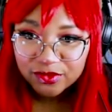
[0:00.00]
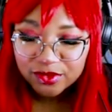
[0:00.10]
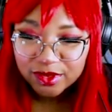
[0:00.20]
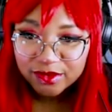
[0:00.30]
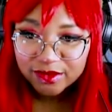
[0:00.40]

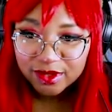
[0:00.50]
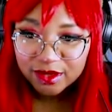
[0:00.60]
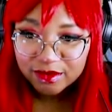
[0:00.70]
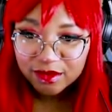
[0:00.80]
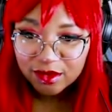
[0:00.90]
But this
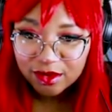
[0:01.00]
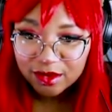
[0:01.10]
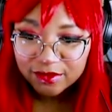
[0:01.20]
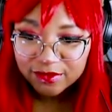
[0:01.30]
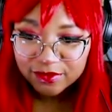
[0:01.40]
cuts off.
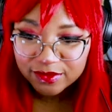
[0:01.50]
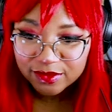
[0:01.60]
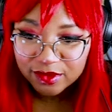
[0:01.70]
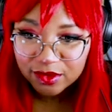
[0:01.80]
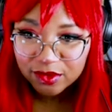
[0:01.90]

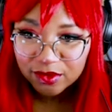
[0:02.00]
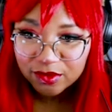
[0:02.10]
Oh.